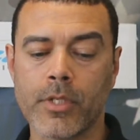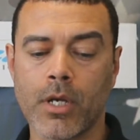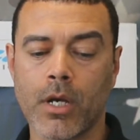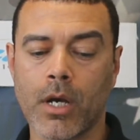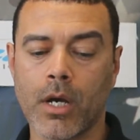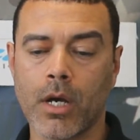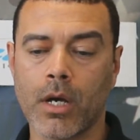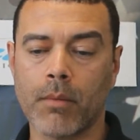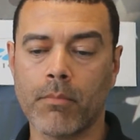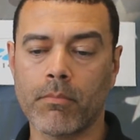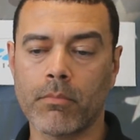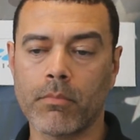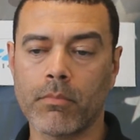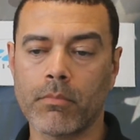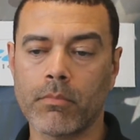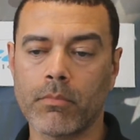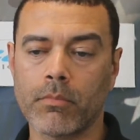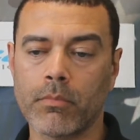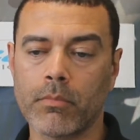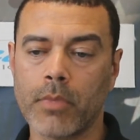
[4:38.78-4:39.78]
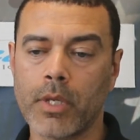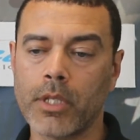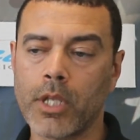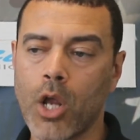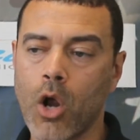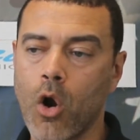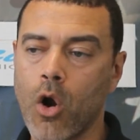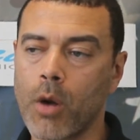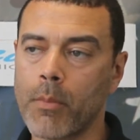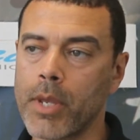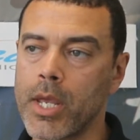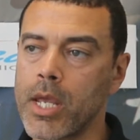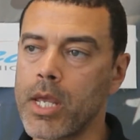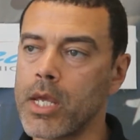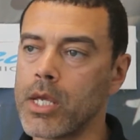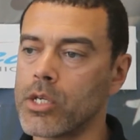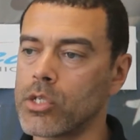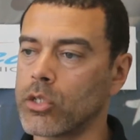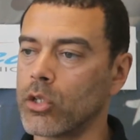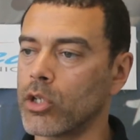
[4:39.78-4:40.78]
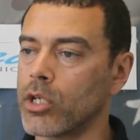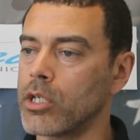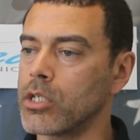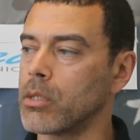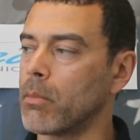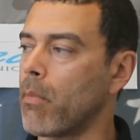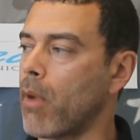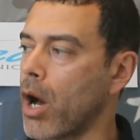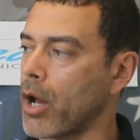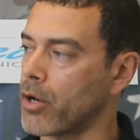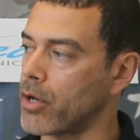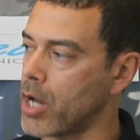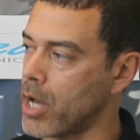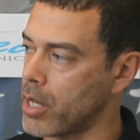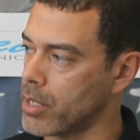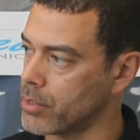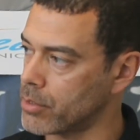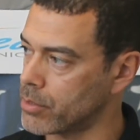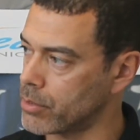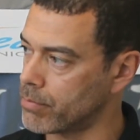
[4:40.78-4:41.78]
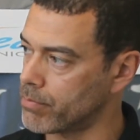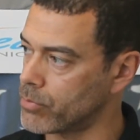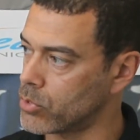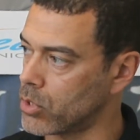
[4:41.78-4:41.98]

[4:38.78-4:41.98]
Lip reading: And the Army is looking to modernize.